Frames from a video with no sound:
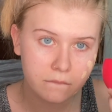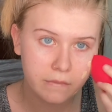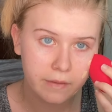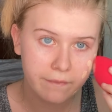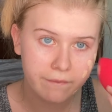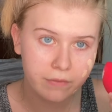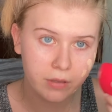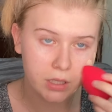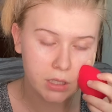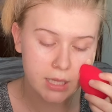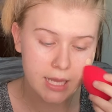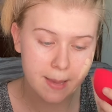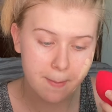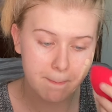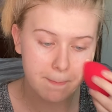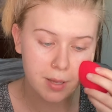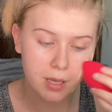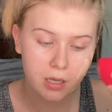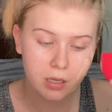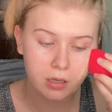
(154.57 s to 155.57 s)
The
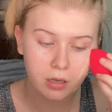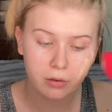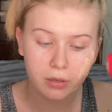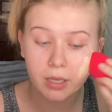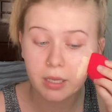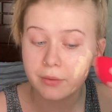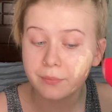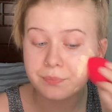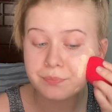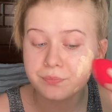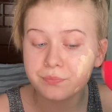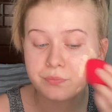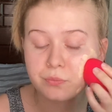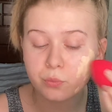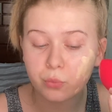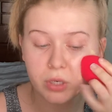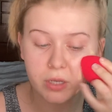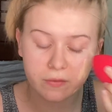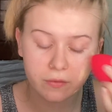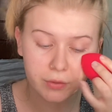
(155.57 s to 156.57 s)
lip. Okay,
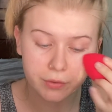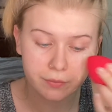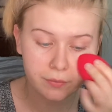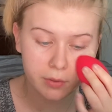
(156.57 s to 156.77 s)
whatever.